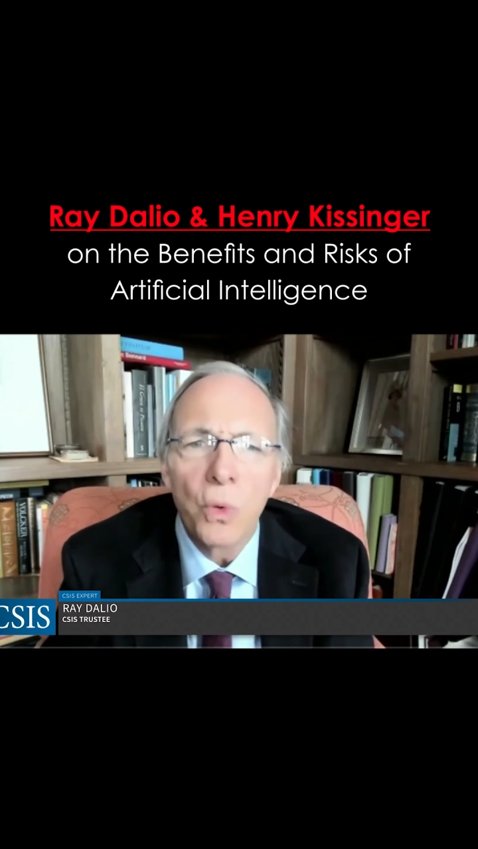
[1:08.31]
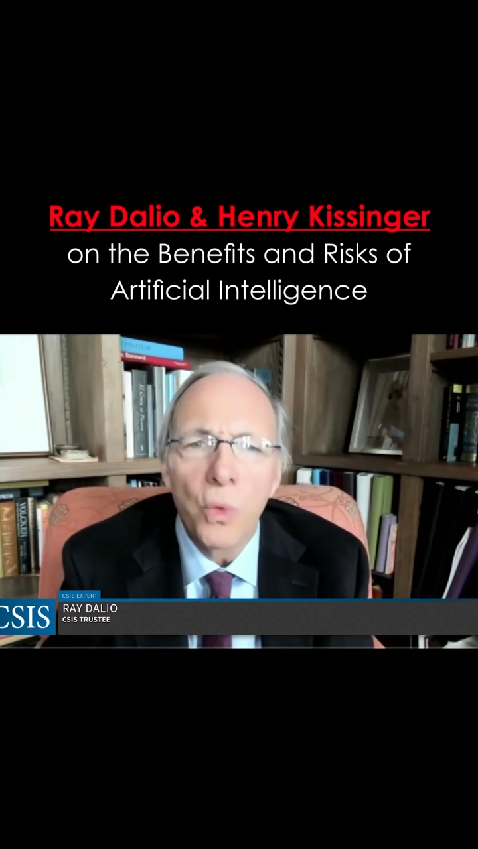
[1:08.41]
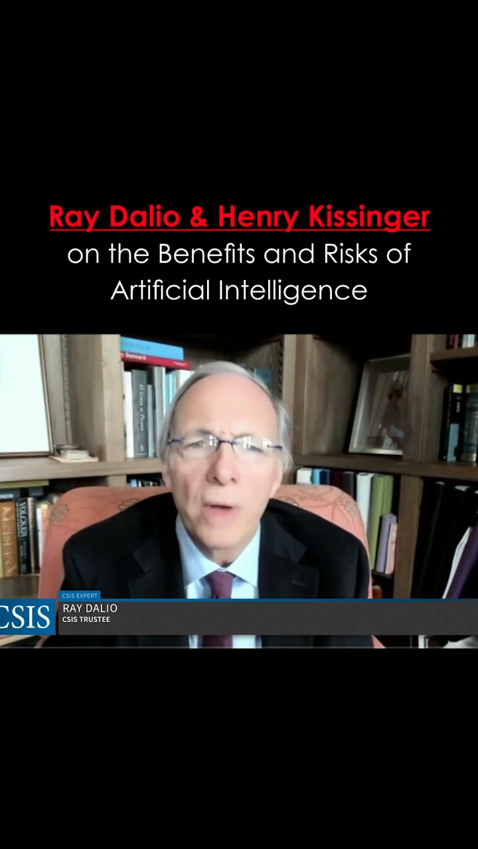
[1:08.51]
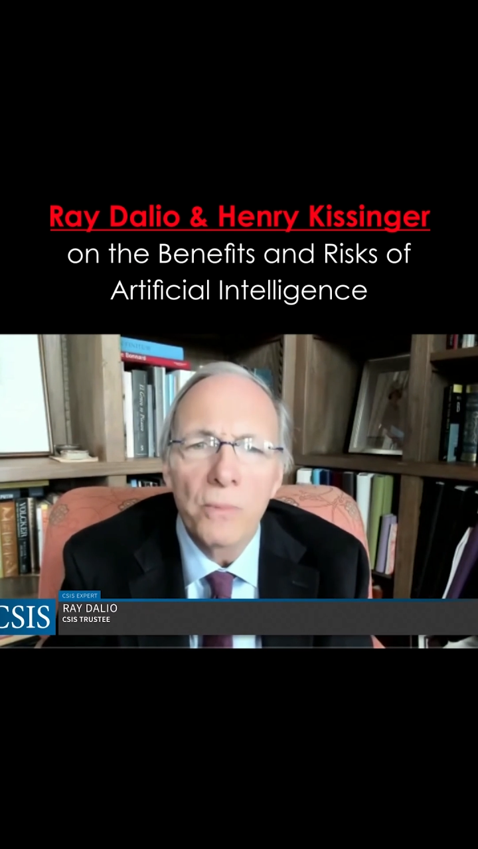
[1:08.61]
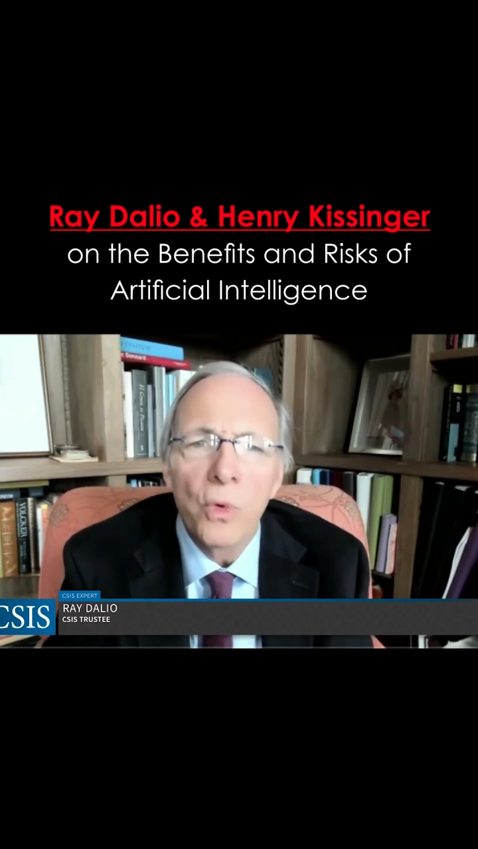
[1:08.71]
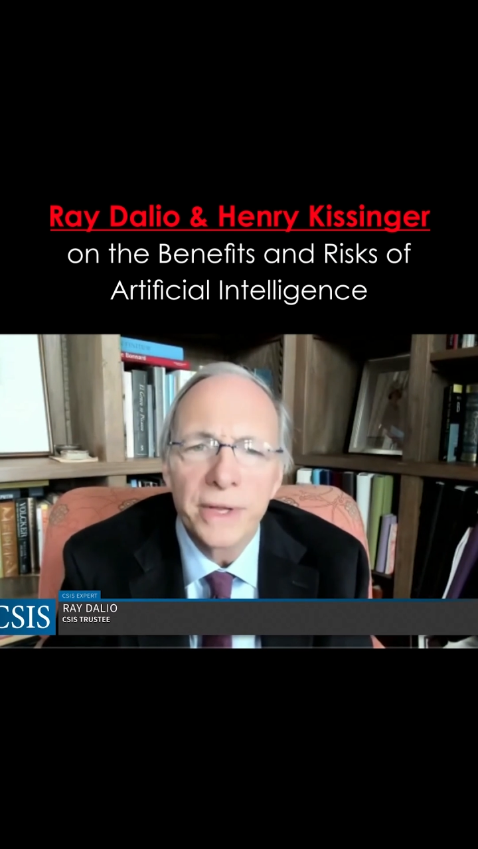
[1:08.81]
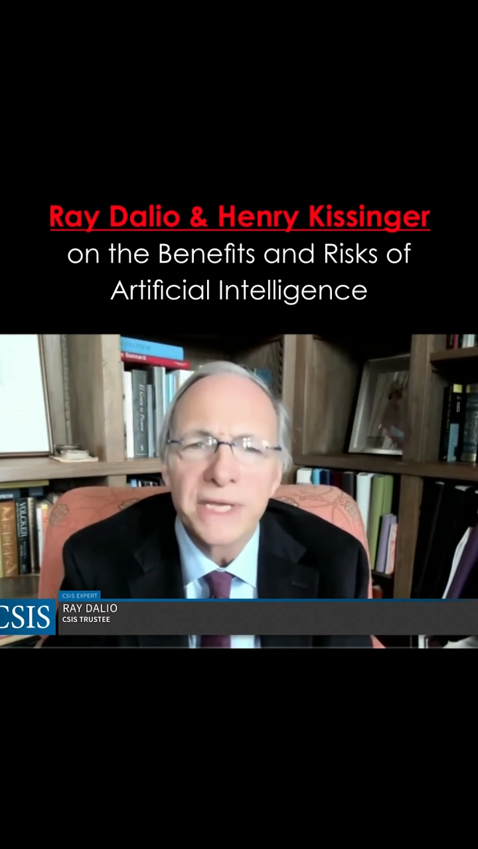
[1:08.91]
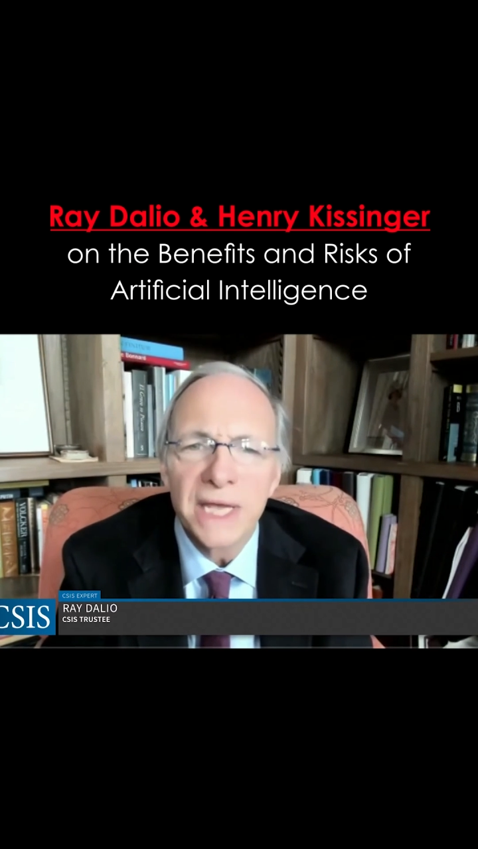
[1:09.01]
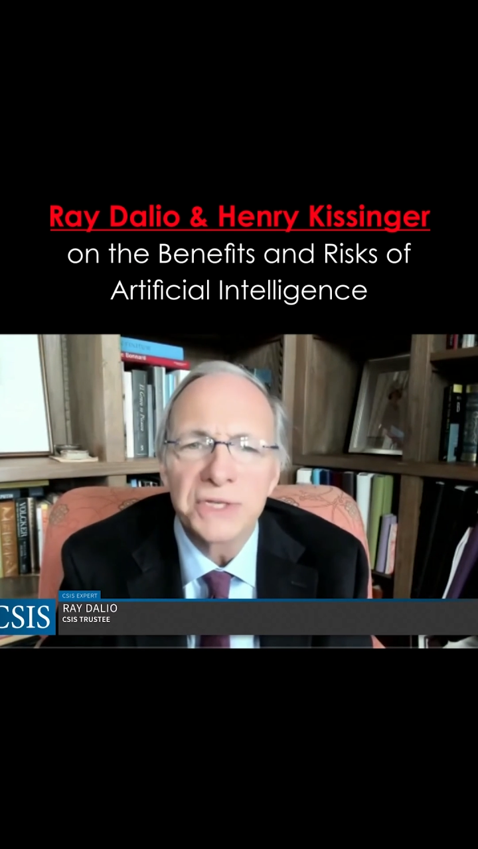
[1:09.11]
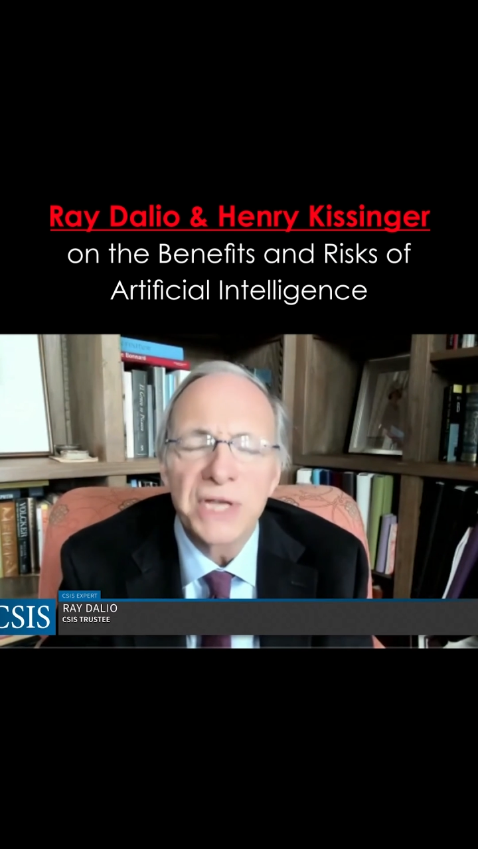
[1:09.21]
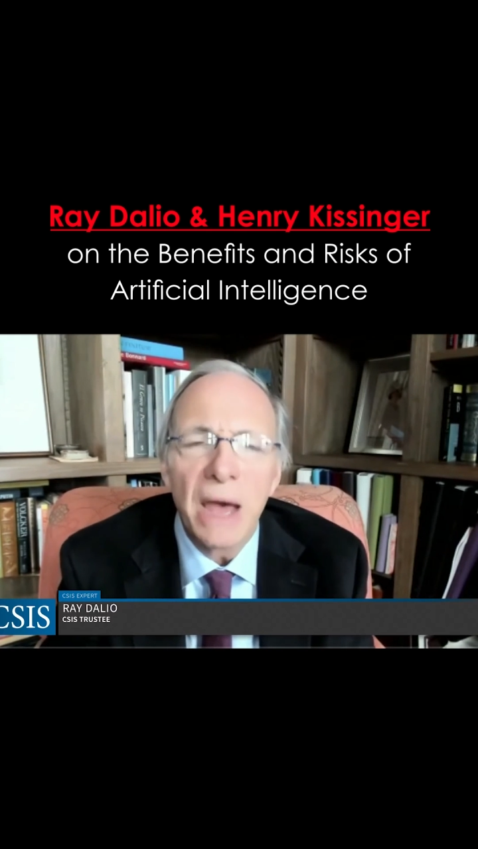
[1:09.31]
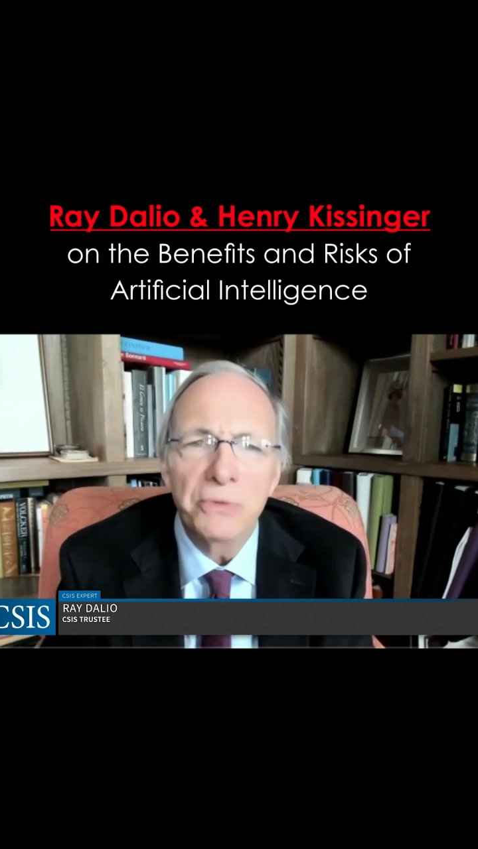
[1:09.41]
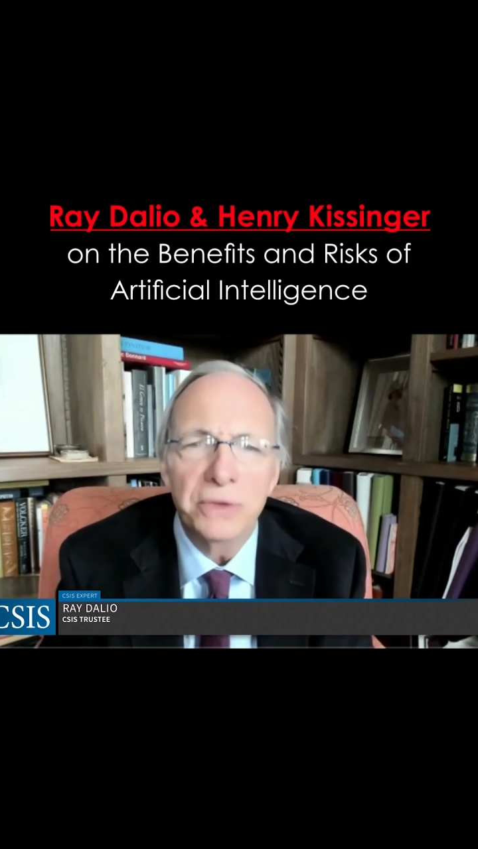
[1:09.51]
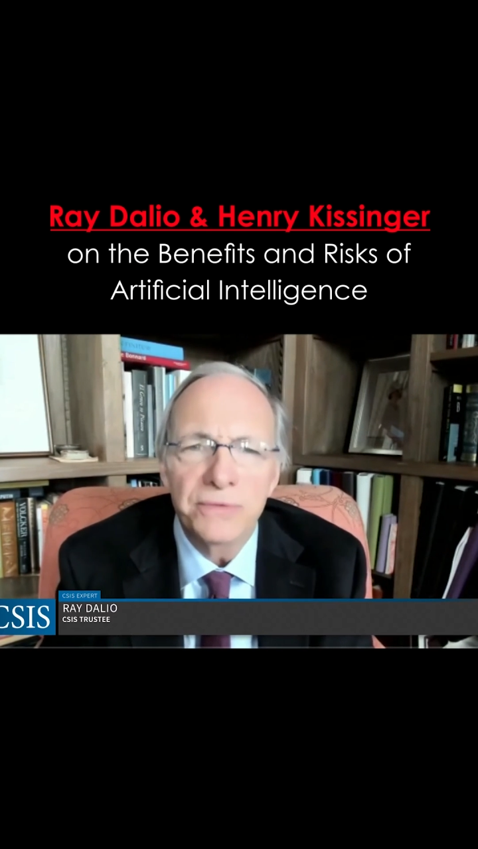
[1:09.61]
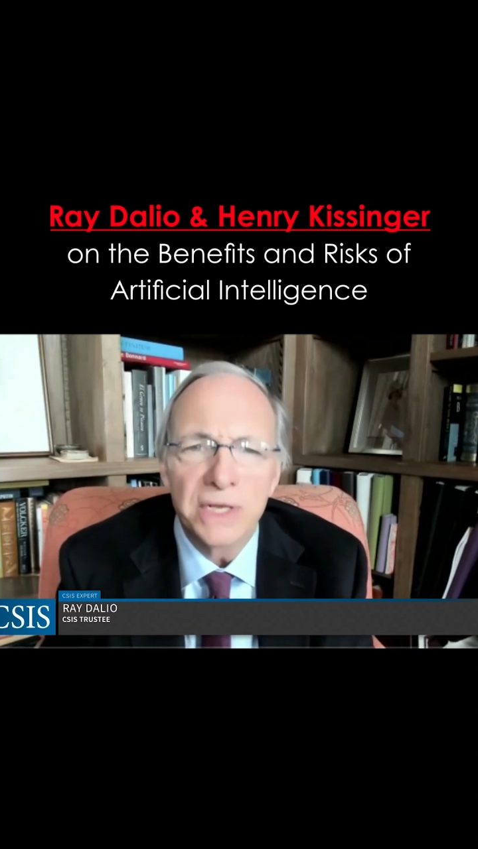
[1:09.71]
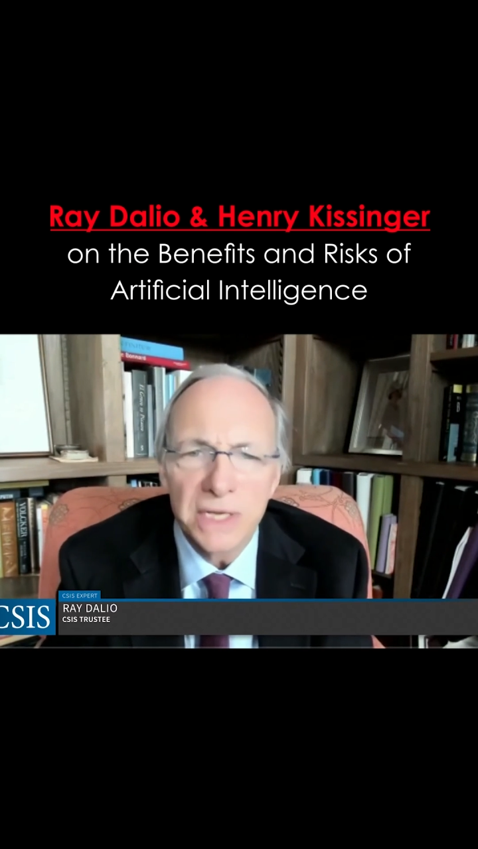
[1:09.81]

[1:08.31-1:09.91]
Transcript: what one gets out of it,